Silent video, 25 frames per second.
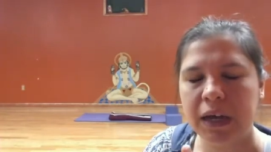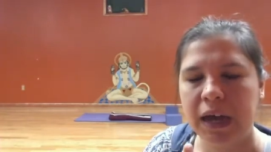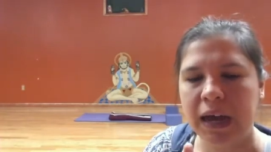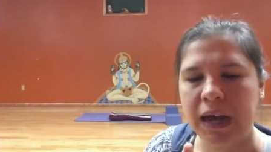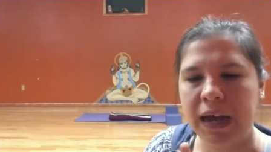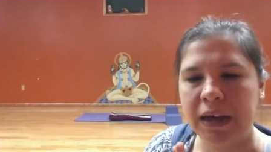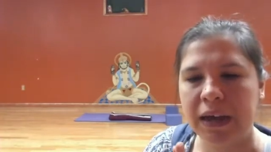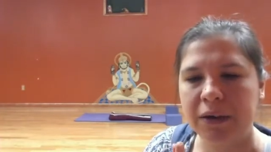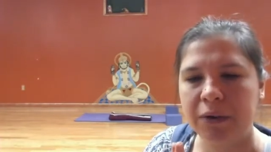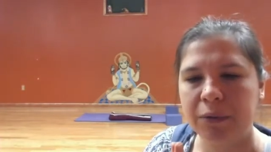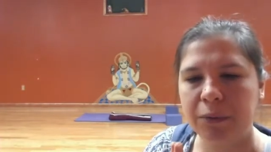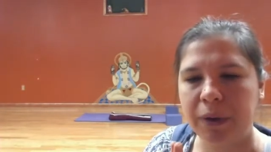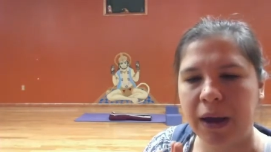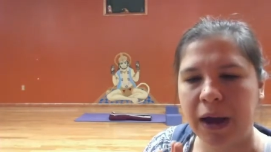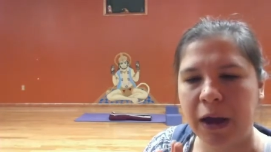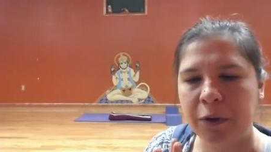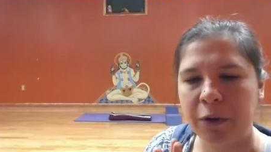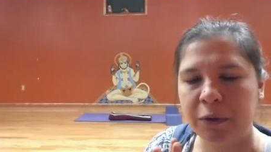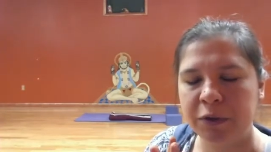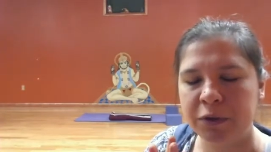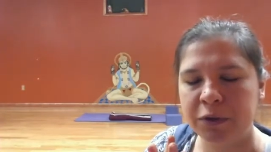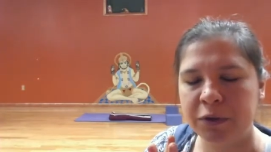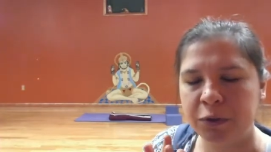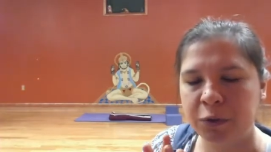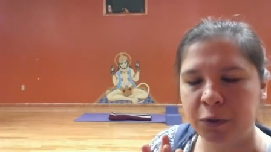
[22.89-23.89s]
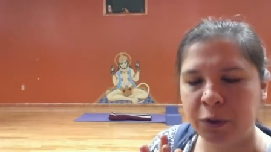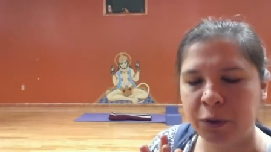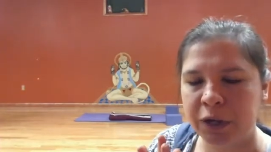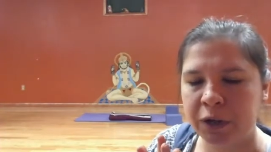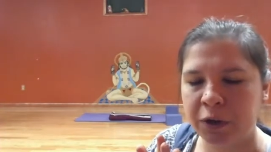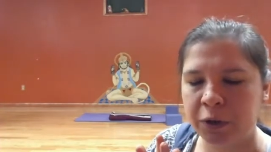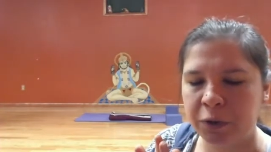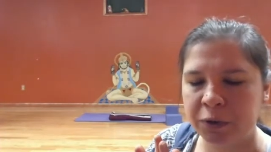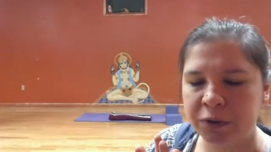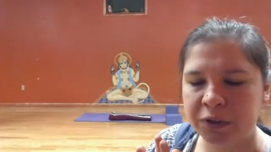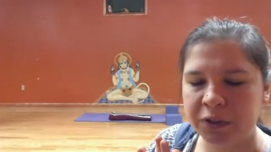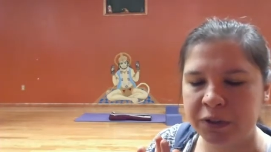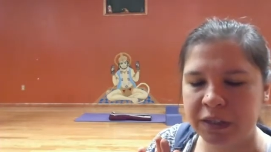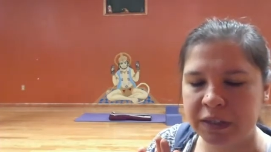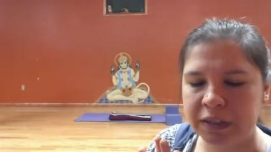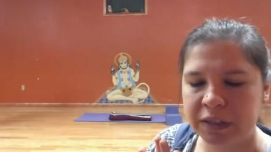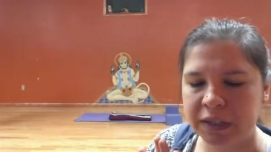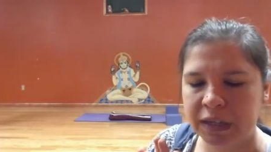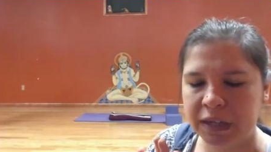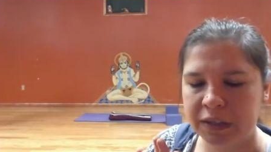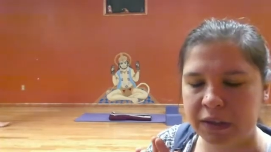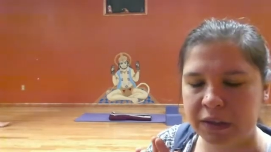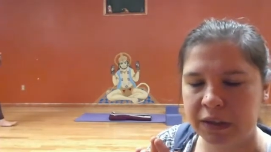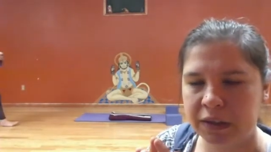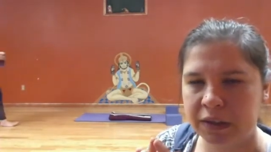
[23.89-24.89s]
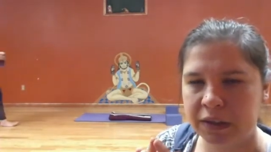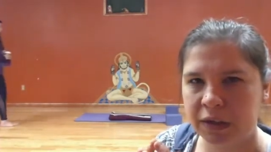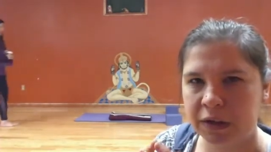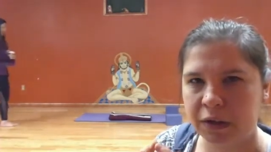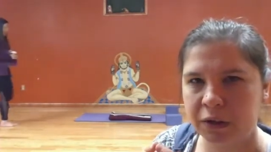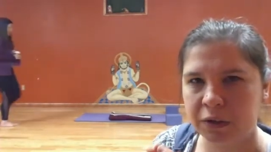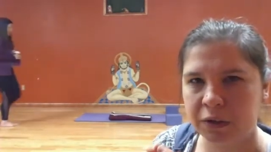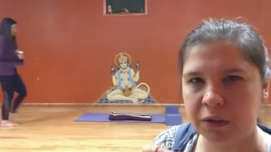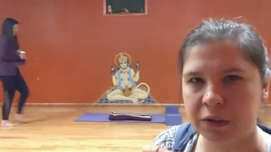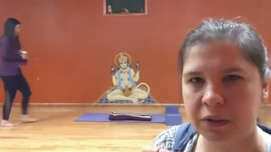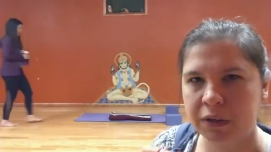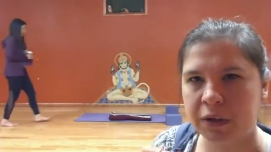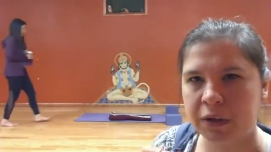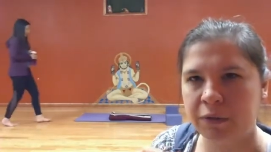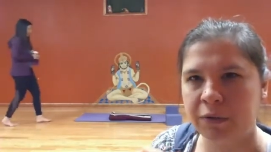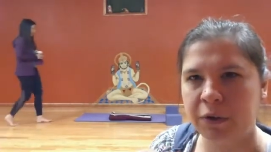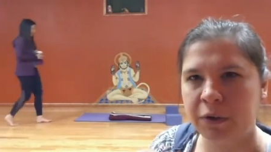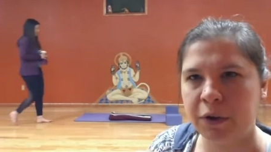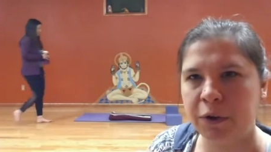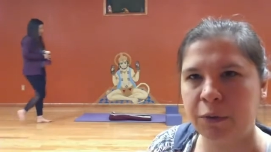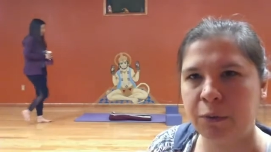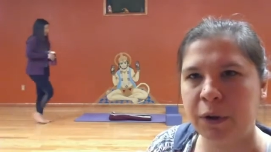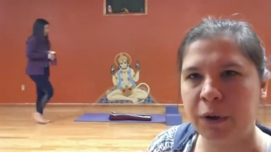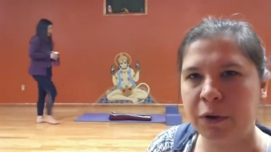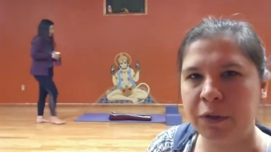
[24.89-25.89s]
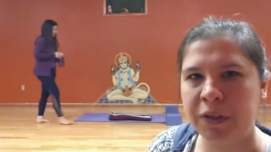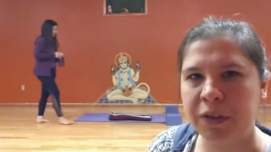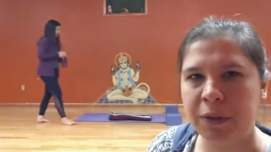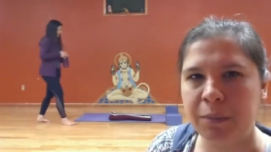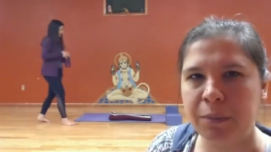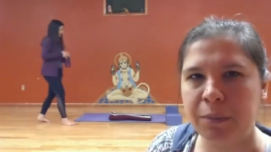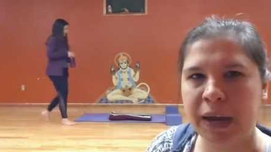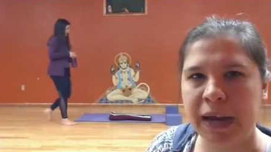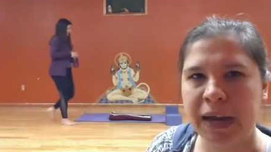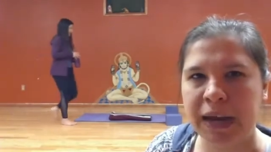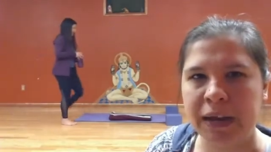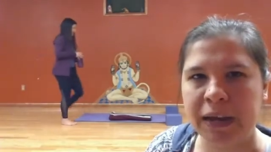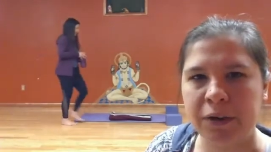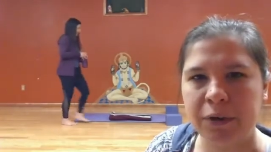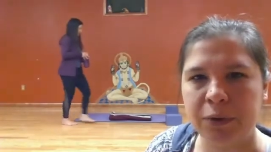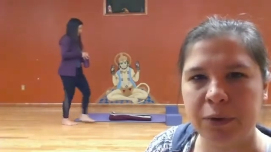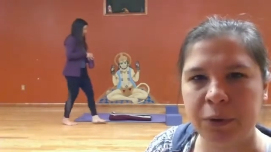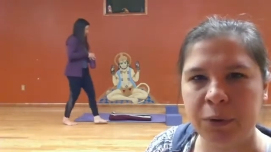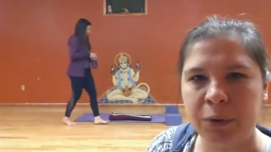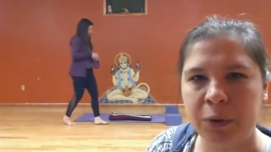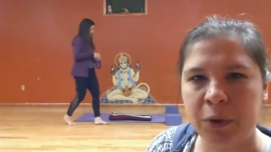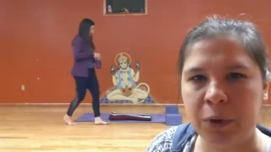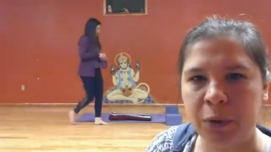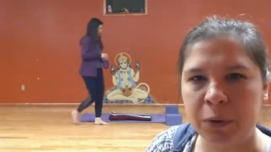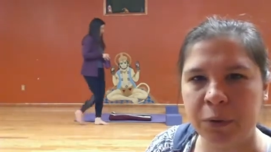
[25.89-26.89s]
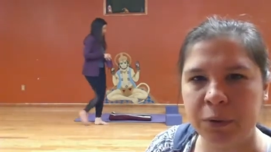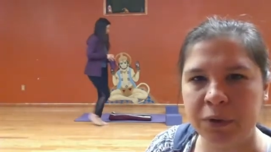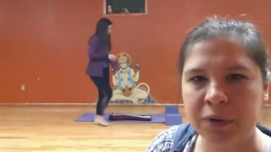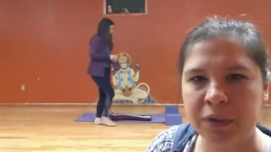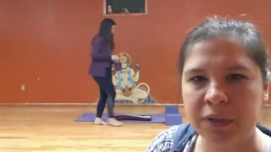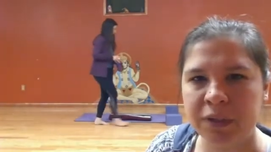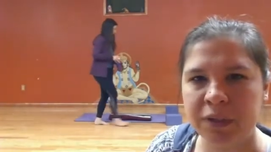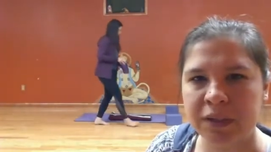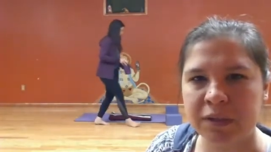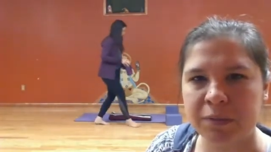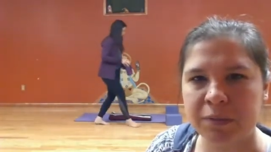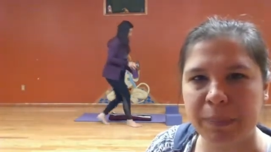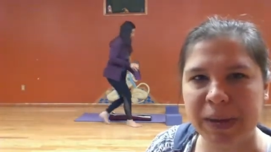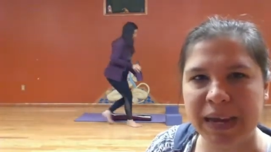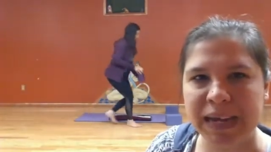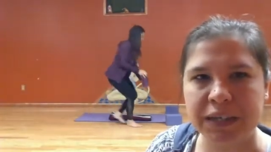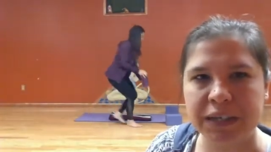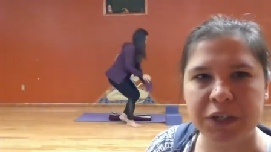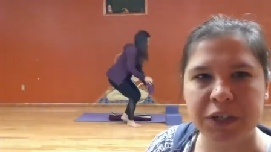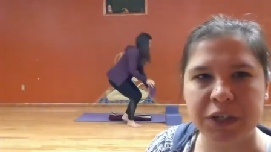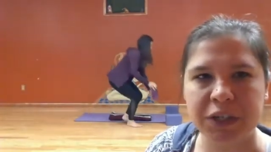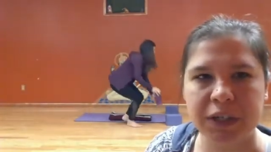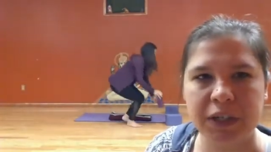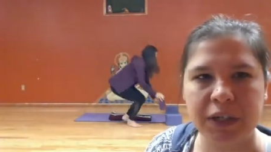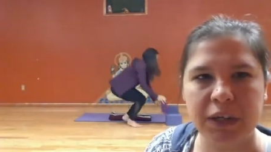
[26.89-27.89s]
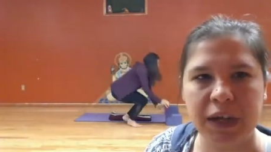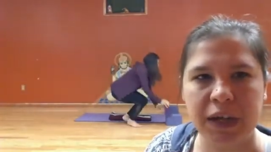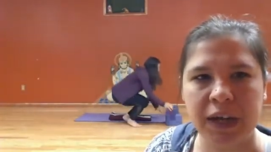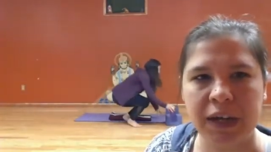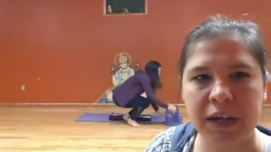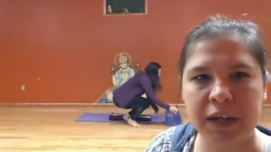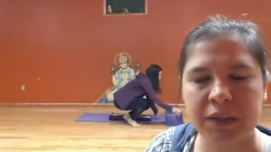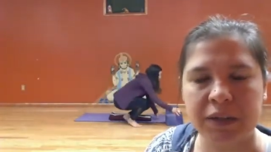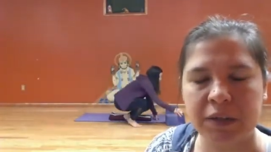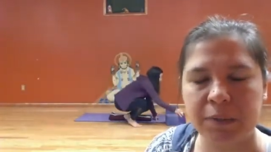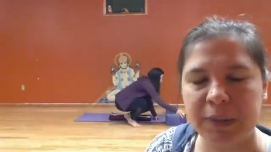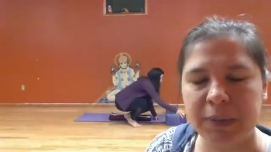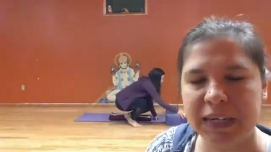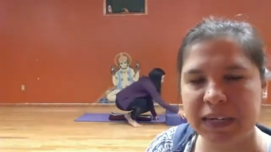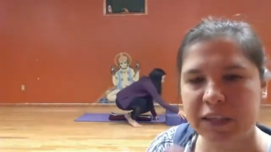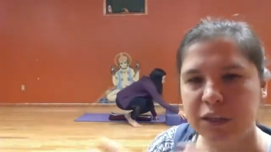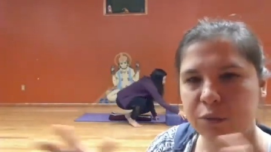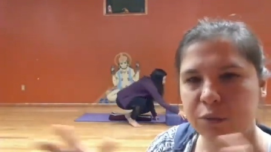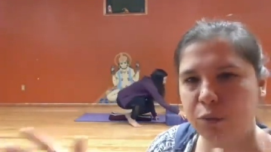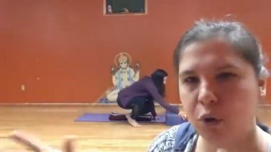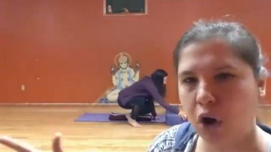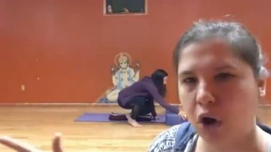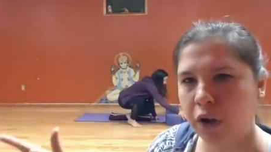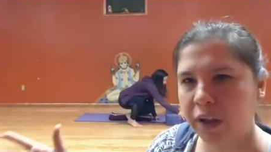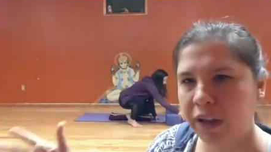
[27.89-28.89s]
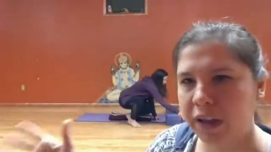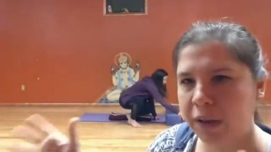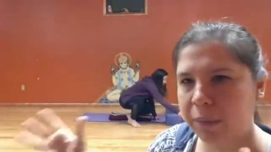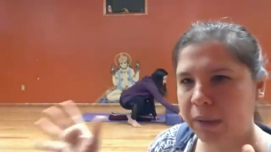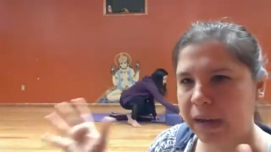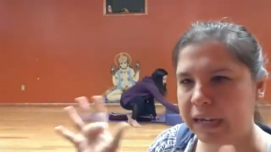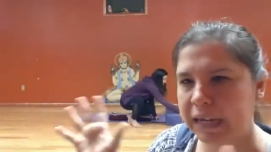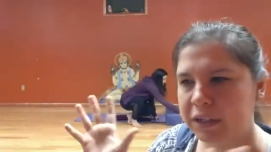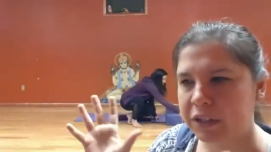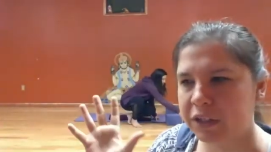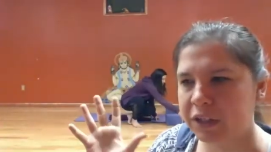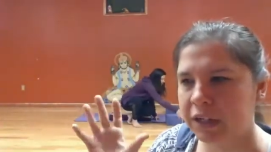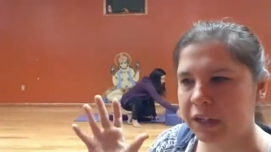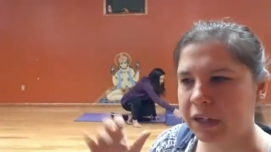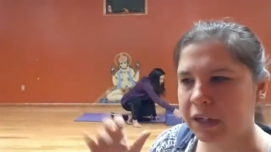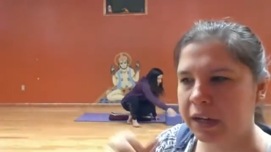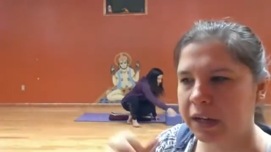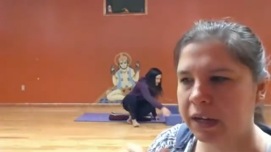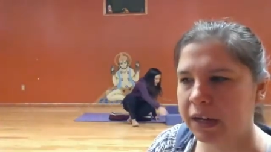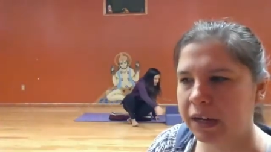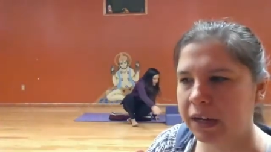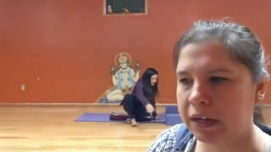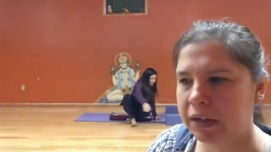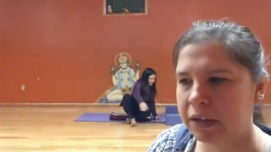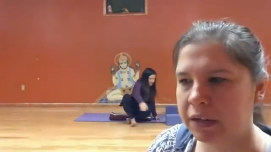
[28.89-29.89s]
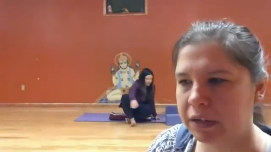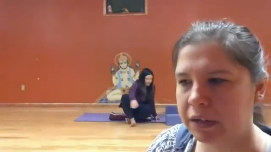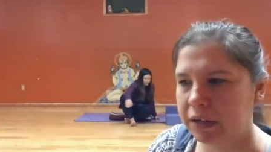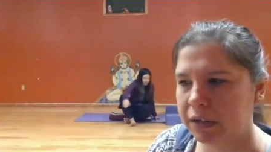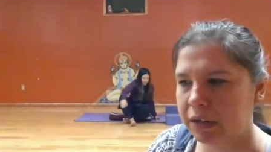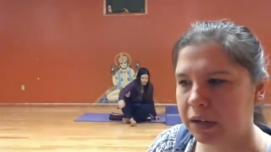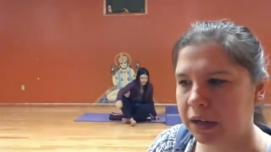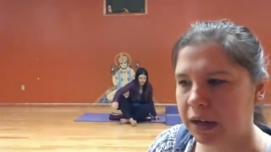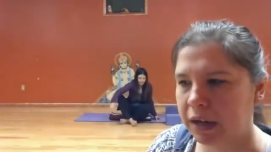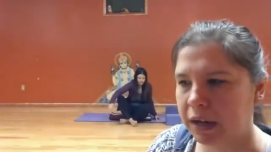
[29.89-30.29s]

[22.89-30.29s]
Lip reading: And how the story goes is it said that there's a very wealthy man who owns this mansion, and it's a big sprawling mansion, and